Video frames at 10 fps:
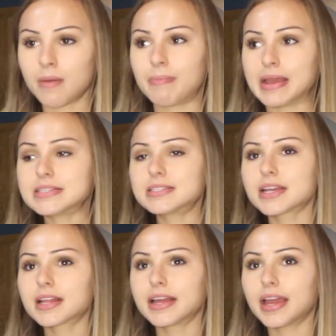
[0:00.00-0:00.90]

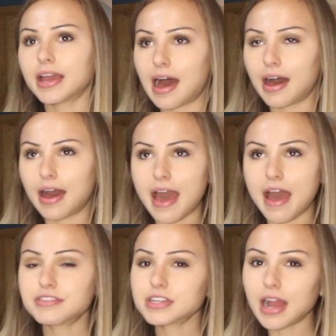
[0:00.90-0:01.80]
Basically,
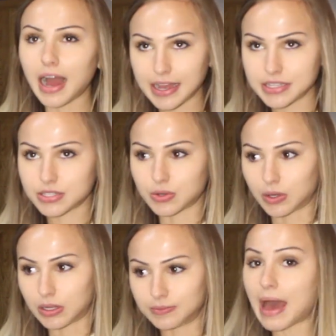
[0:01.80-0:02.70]
after high school,